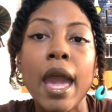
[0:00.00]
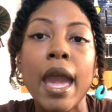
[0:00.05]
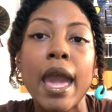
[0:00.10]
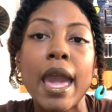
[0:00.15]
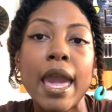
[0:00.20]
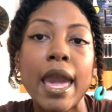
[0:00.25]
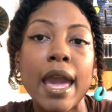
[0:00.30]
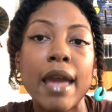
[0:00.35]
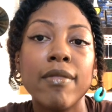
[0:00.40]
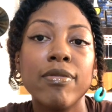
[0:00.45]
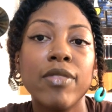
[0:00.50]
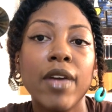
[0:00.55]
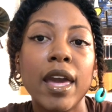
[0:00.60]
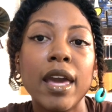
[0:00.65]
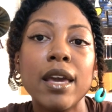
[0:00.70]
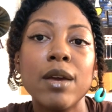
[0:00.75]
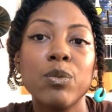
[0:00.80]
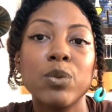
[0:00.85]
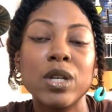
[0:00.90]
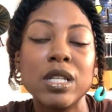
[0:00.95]
and
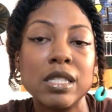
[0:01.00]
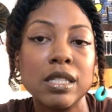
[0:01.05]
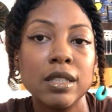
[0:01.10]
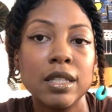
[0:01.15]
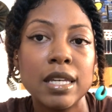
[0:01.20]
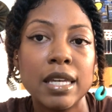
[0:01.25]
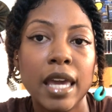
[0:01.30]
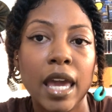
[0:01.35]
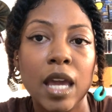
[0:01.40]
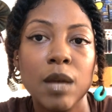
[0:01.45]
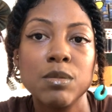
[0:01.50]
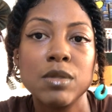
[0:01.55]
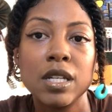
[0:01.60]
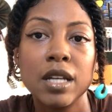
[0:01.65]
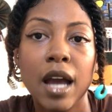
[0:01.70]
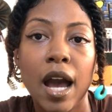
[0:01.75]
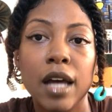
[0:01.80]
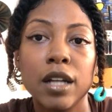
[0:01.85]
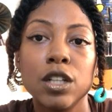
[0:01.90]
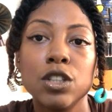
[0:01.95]
they recently came to
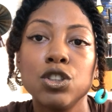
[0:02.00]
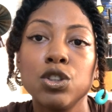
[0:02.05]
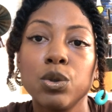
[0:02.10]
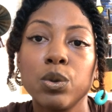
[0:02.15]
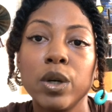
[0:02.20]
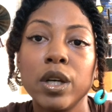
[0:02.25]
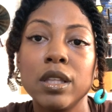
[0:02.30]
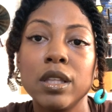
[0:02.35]
Ghana during